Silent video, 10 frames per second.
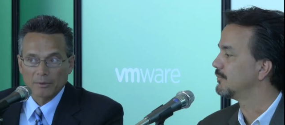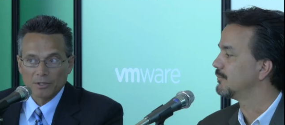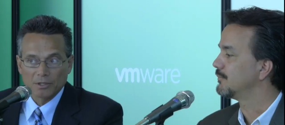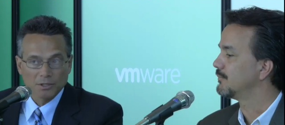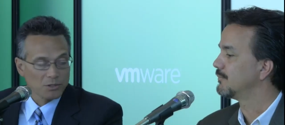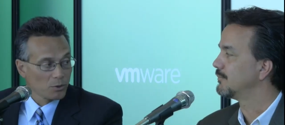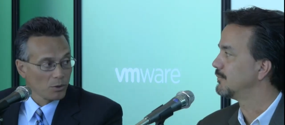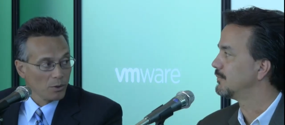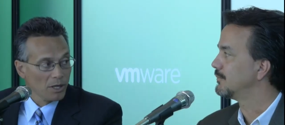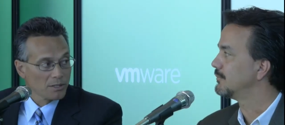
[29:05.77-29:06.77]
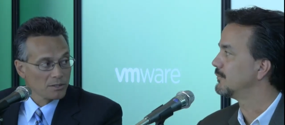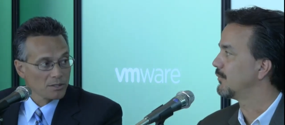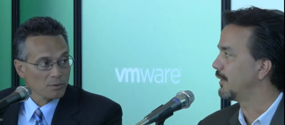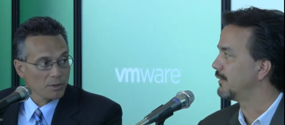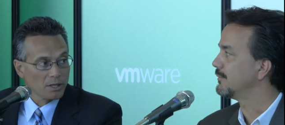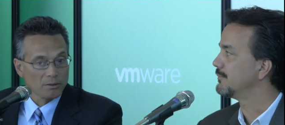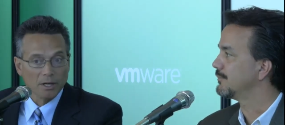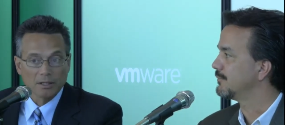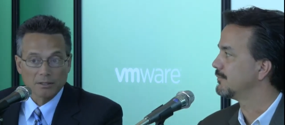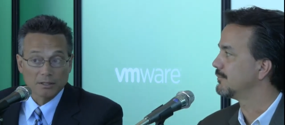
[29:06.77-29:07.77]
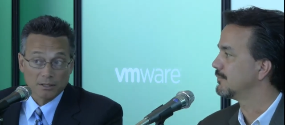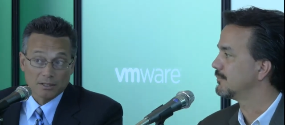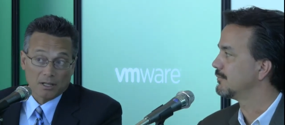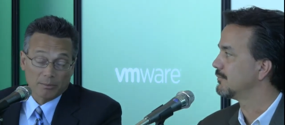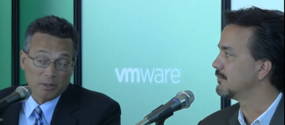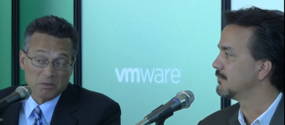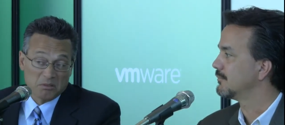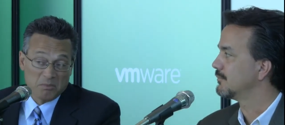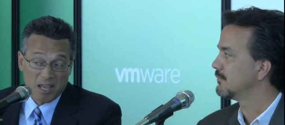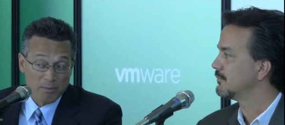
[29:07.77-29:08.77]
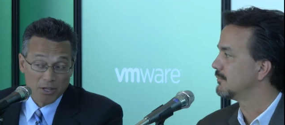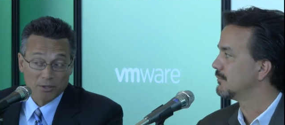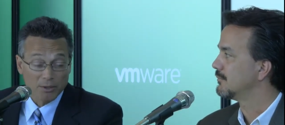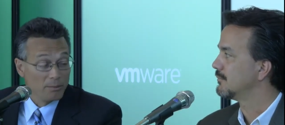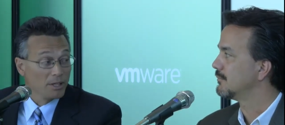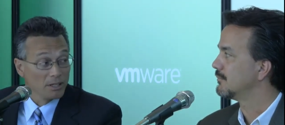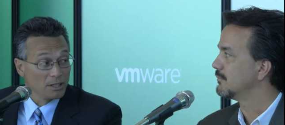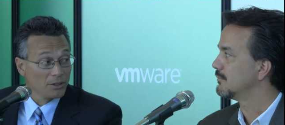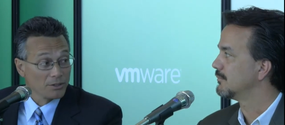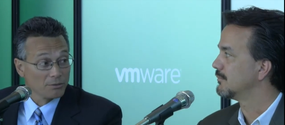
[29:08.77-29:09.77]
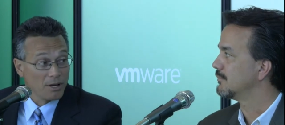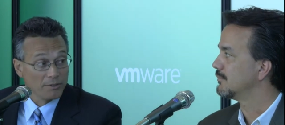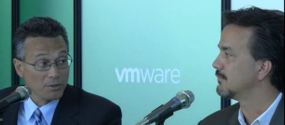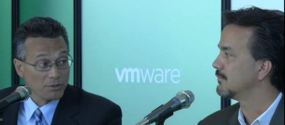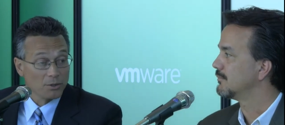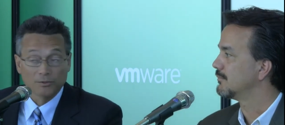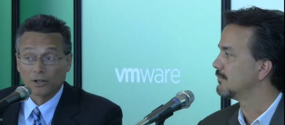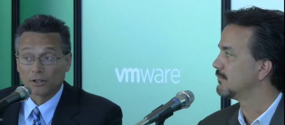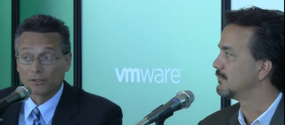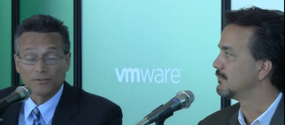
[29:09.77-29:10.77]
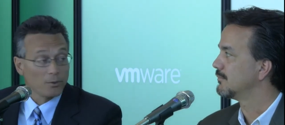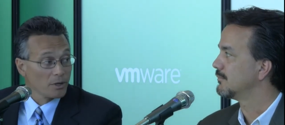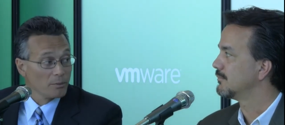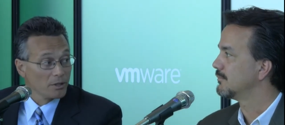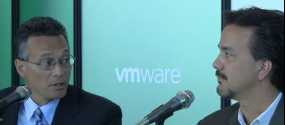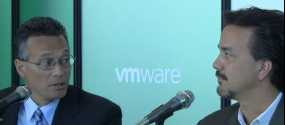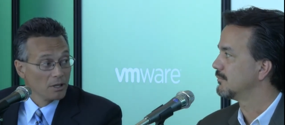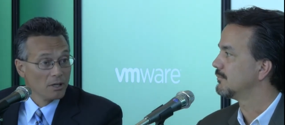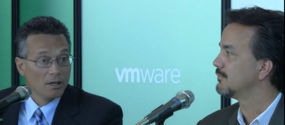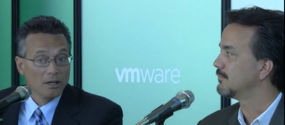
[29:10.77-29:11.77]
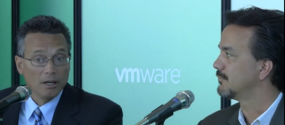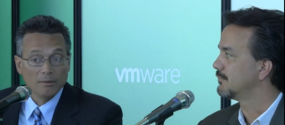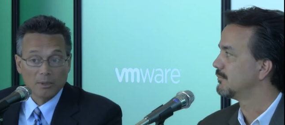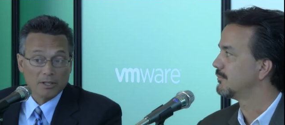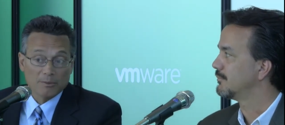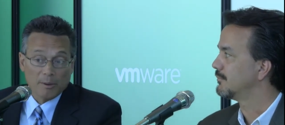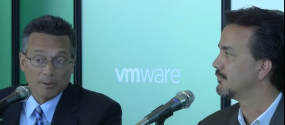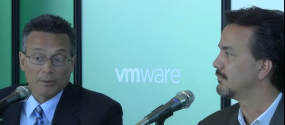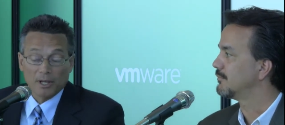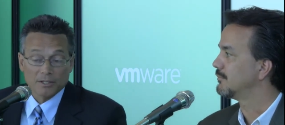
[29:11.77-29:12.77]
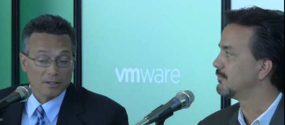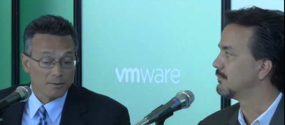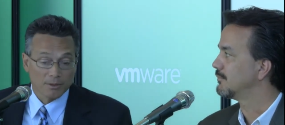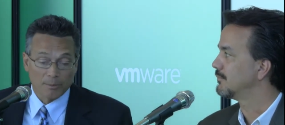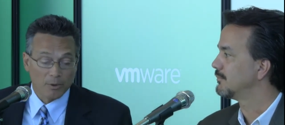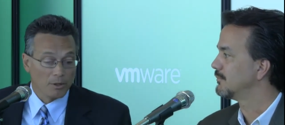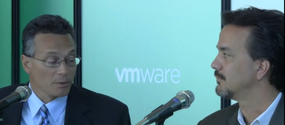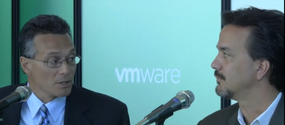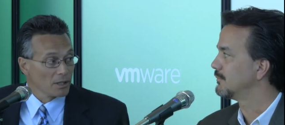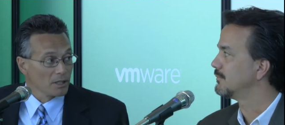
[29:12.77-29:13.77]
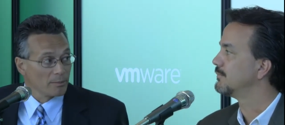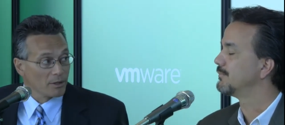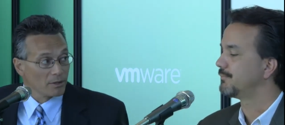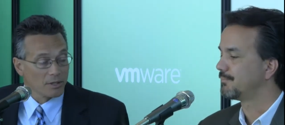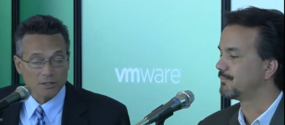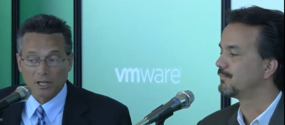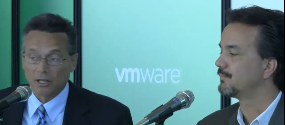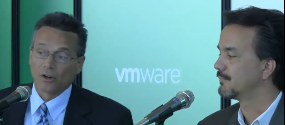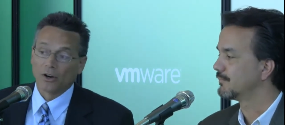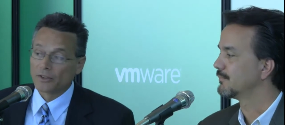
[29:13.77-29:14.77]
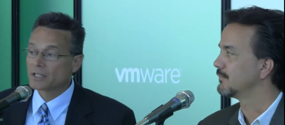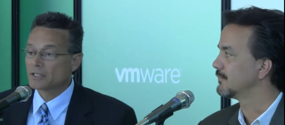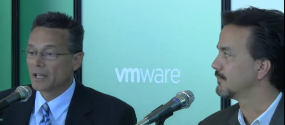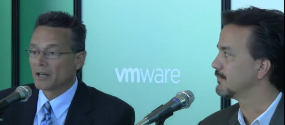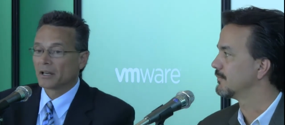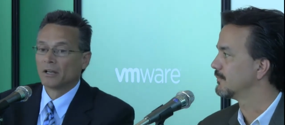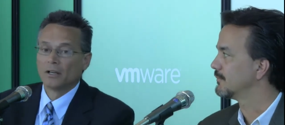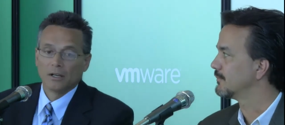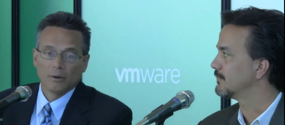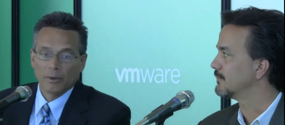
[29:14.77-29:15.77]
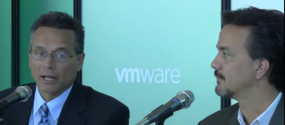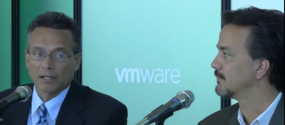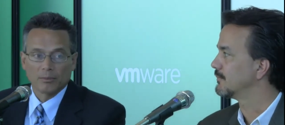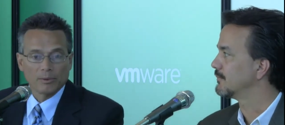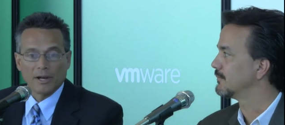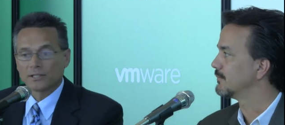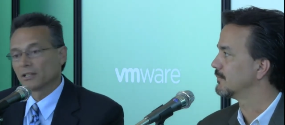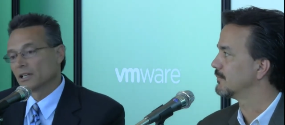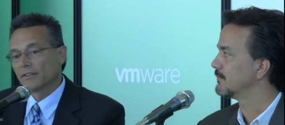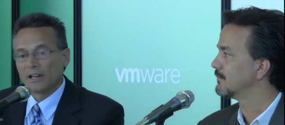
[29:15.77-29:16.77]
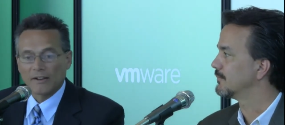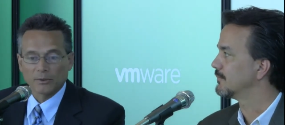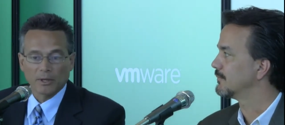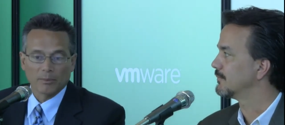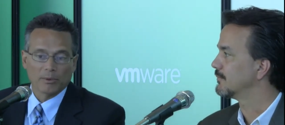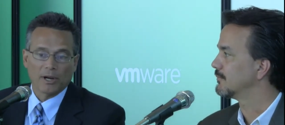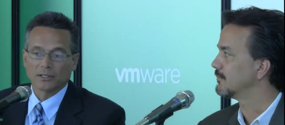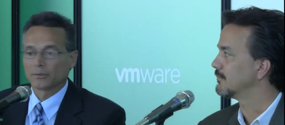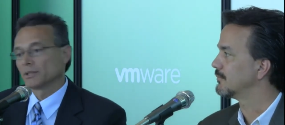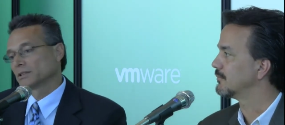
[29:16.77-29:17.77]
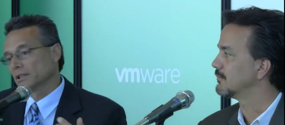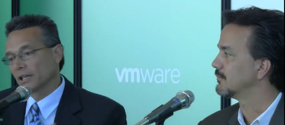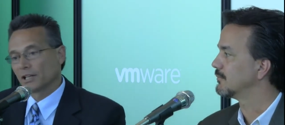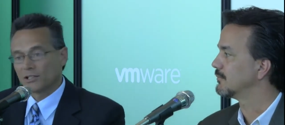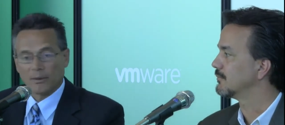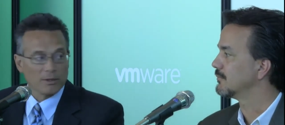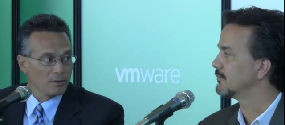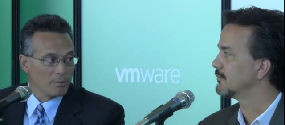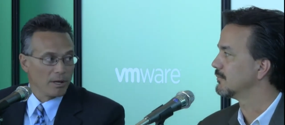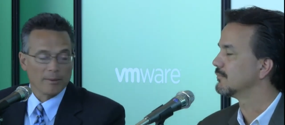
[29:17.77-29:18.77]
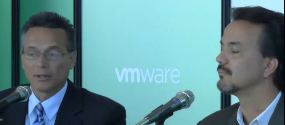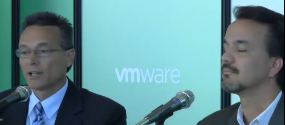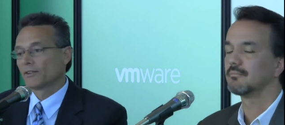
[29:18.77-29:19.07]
Speaker 1: acquisition of Storwize this right. week, right? It's, this is a company with maybe $3 million in revenue, so over $140 million. And because people realize that you, the point you were talking about earlier, Scott, all this data, we got to compress it. And even after we compress it, we still got to jam it through the pipe. And